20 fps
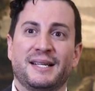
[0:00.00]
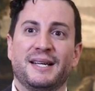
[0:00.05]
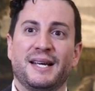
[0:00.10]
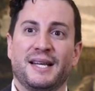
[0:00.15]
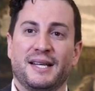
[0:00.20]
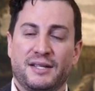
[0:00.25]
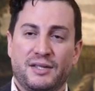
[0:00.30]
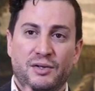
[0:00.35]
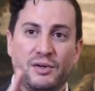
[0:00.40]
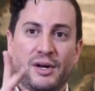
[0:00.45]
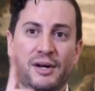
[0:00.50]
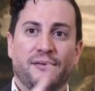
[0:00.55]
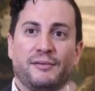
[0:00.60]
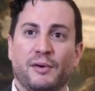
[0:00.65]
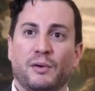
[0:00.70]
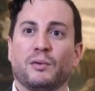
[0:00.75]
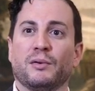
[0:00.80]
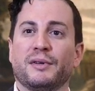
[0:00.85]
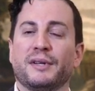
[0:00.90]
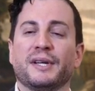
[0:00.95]
and you have
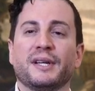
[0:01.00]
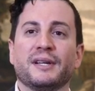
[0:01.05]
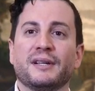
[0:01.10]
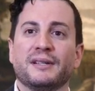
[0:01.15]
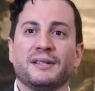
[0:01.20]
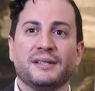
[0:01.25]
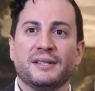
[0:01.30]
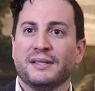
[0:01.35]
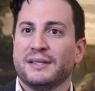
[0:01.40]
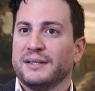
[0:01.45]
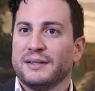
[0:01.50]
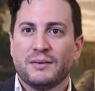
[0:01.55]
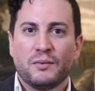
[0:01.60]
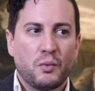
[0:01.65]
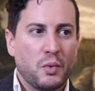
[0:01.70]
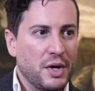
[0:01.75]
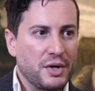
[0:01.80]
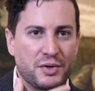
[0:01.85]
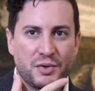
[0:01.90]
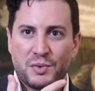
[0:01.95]
only
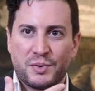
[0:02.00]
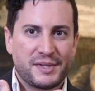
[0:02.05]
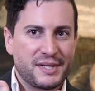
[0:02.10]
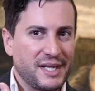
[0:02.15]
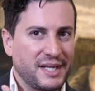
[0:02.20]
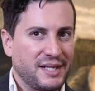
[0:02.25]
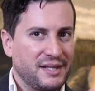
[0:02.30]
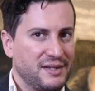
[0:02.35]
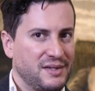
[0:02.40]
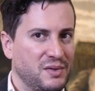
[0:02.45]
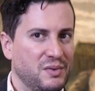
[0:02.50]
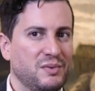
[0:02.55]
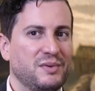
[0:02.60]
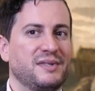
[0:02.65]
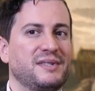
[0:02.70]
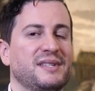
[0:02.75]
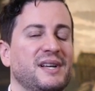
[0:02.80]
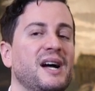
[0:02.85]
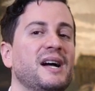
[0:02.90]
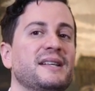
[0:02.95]
one, two seconds to
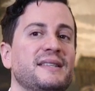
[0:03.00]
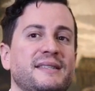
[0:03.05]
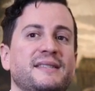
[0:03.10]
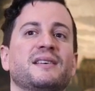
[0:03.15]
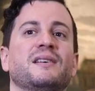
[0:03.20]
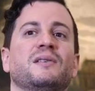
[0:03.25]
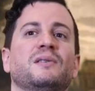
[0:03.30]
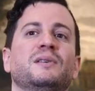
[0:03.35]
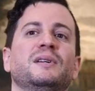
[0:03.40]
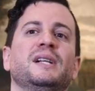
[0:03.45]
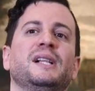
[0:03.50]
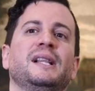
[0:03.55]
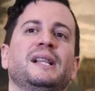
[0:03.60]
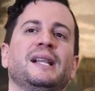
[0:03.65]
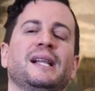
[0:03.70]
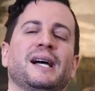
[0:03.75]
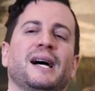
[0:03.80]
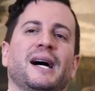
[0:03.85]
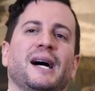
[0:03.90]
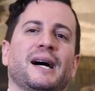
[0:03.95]
decide so,
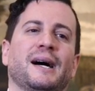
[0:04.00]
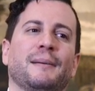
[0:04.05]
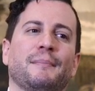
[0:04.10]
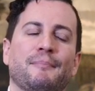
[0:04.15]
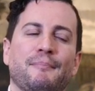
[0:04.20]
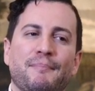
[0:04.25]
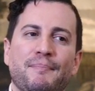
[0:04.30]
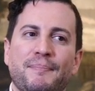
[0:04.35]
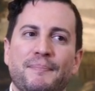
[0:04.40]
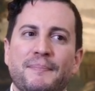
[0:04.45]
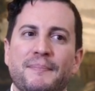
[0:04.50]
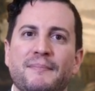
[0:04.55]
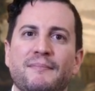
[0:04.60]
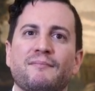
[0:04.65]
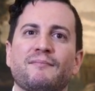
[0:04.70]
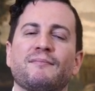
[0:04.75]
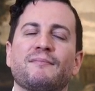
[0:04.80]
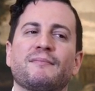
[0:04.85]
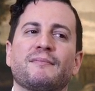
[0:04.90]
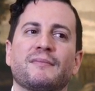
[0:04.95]
um,
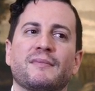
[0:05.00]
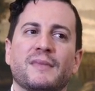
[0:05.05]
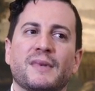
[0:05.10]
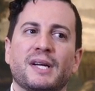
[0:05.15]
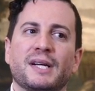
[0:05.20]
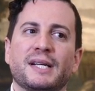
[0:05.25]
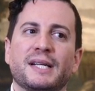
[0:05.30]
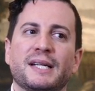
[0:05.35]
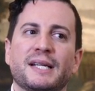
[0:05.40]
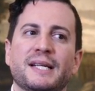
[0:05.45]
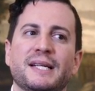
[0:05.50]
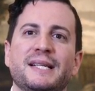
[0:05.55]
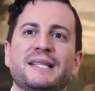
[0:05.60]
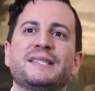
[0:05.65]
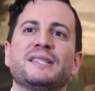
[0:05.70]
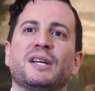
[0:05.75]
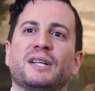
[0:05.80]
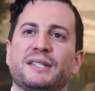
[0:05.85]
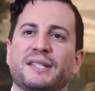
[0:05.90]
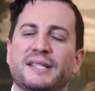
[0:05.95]

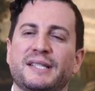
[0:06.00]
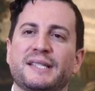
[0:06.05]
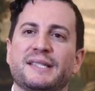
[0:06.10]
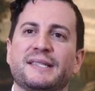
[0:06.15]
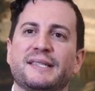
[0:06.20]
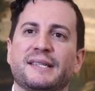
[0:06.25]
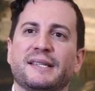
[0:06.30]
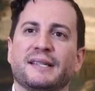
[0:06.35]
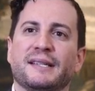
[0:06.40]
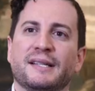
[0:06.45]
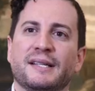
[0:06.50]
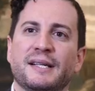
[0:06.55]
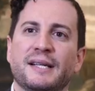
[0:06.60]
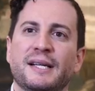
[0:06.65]
is not easy.